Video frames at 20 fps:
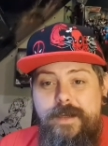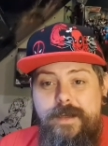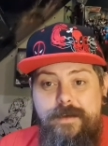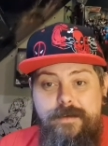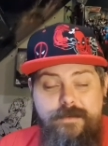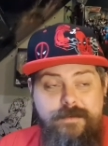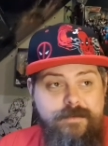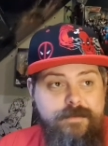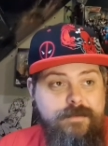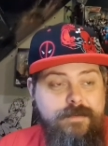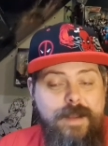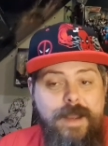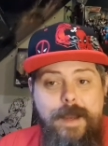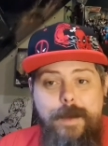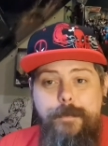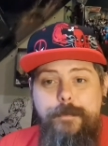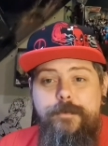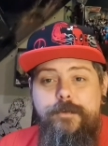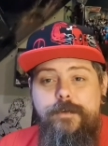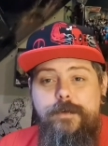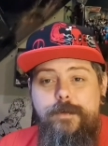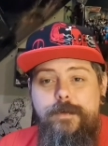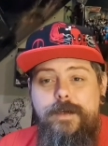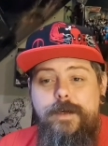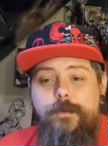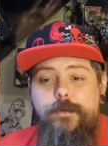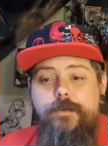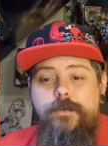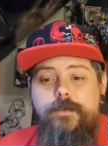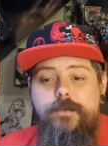is absolutely
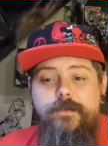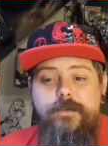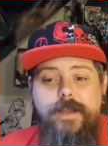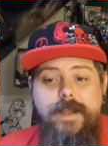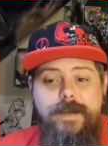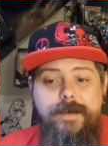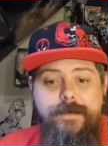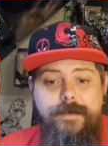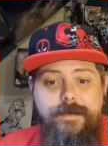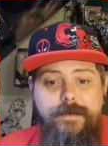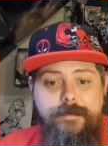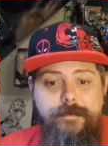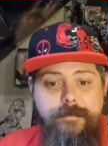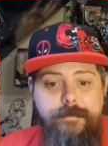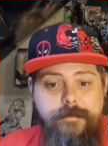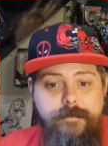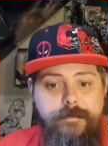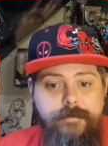outstanding.